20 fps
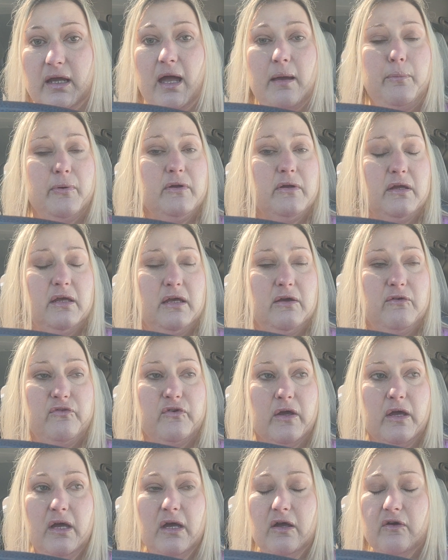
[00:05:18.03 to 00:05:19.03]
I believe
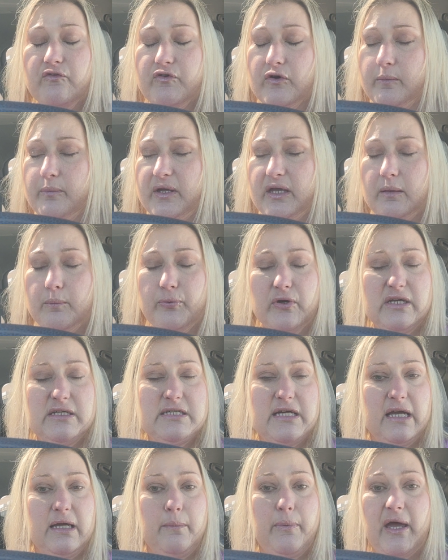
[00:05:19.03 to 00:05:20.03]
from being
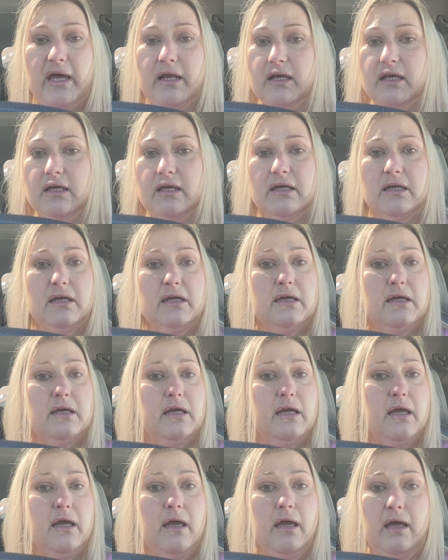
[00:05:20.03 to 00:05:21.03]
pre-diabetic
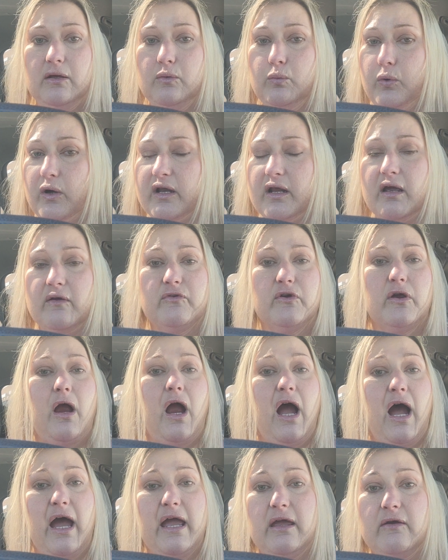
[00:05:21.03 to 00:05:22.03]
and whatever,
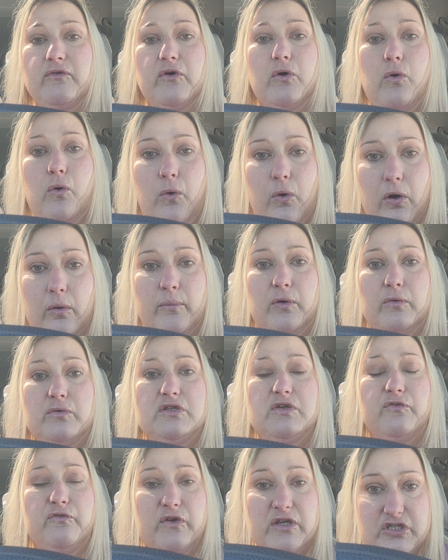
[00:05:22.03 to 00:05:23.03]
I have a hormone
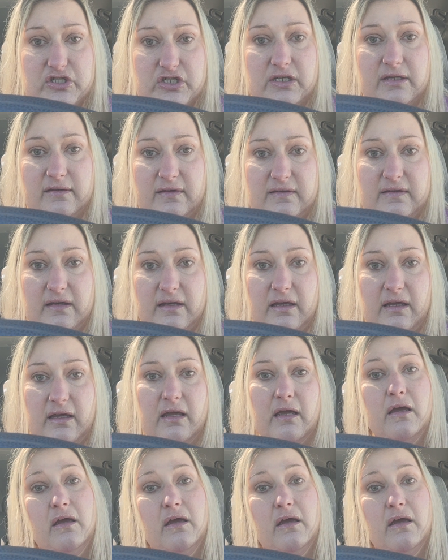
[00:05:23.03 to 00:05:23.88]
deficiency.